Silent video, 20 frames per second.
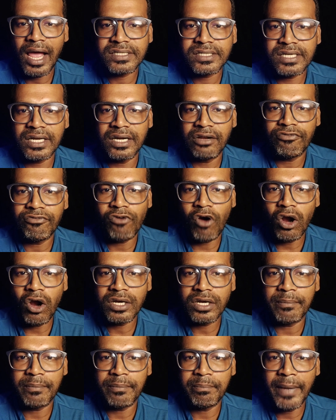hasn't
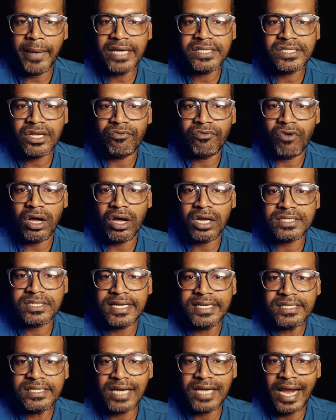fought a major war
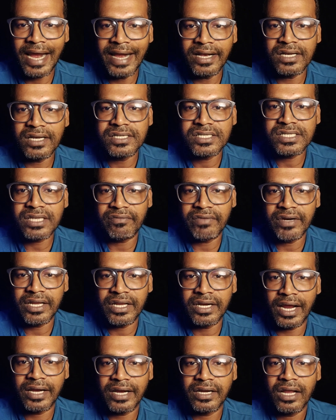since
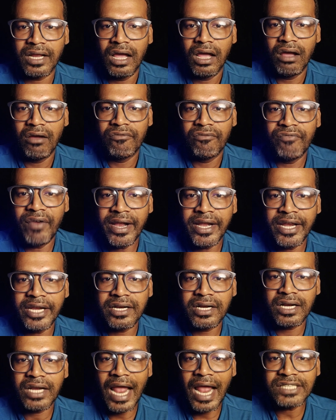1979, when
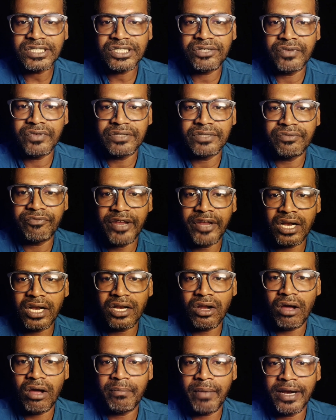it clashed with
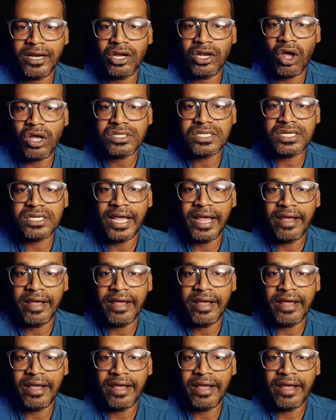Vietnam and lost